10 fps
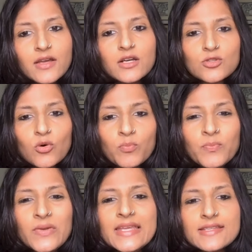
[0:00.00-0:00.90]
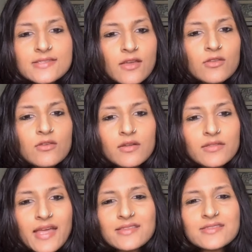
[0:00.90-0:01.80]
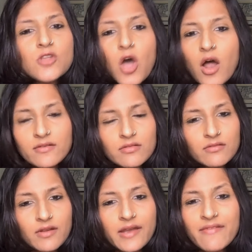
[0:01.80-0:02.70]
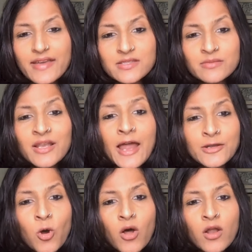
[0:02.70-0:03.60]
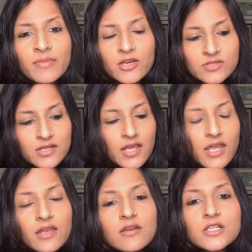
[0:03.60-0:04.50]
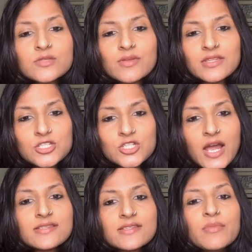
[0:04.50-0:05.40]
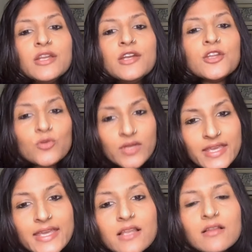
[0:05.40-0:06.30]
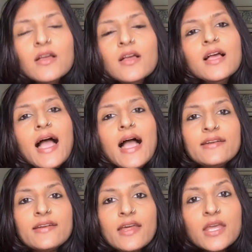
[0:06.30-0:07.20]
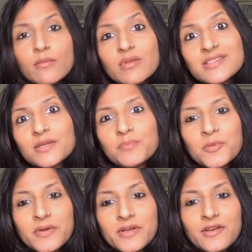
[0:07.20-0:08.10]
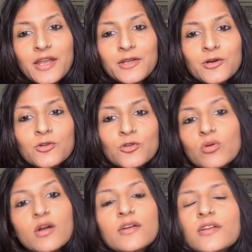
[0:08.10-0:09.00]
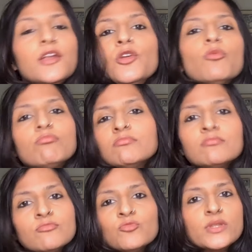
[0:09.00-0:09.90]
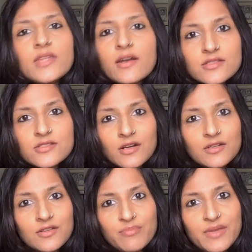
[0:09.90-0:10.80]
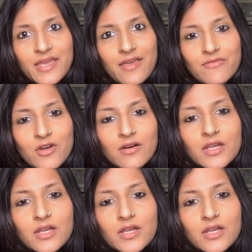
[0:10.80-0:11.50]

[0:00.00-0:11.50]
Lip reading: So please, that's not advisable at all, because it hinders with the child's ability to heal and it enables the perpetrator to continue with their destructive behavior.